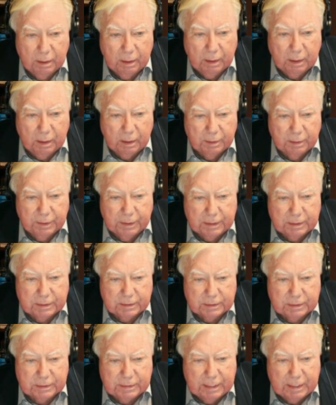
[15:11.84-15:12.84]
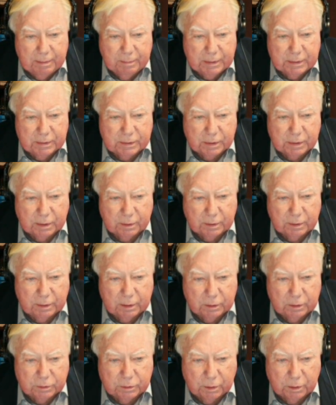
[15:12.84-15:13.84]
These demons that are in
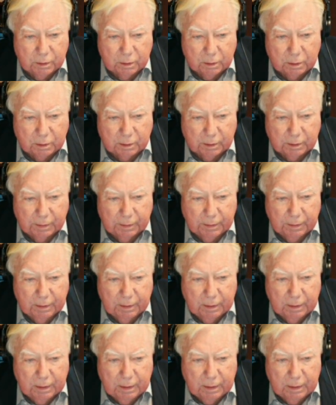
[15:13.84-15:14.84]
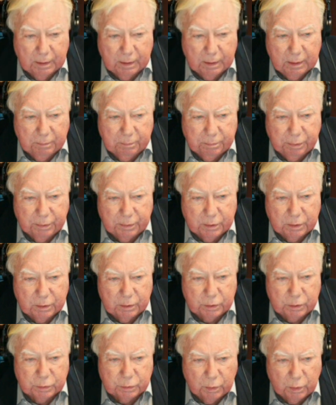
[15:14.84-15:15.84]
control
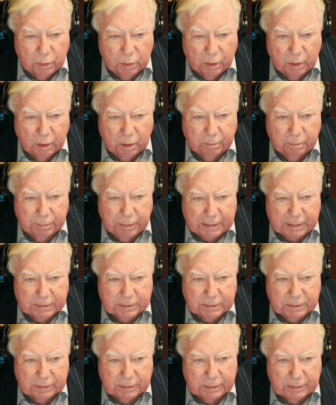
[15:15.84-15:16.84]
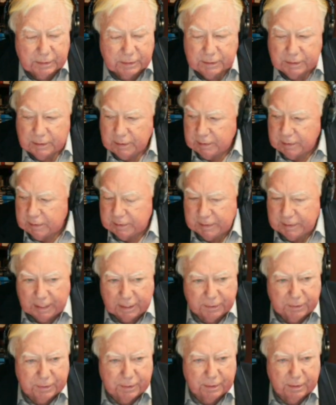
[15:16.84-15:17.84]
produce war, pestilence, death.